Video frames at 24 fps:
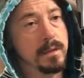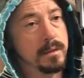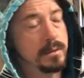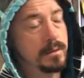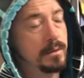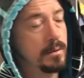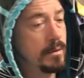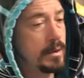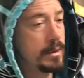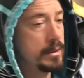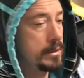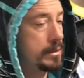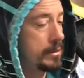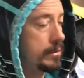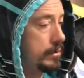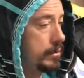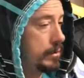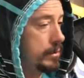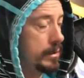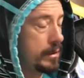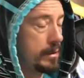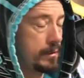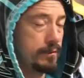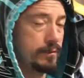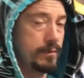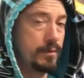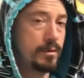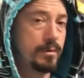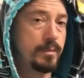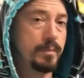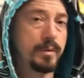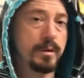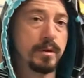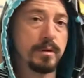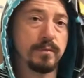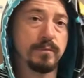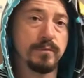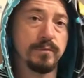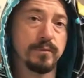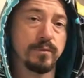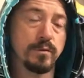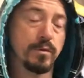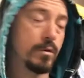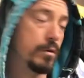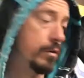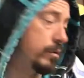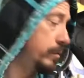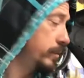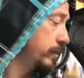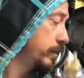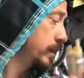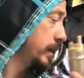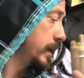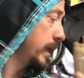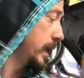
So I took the fuel pump from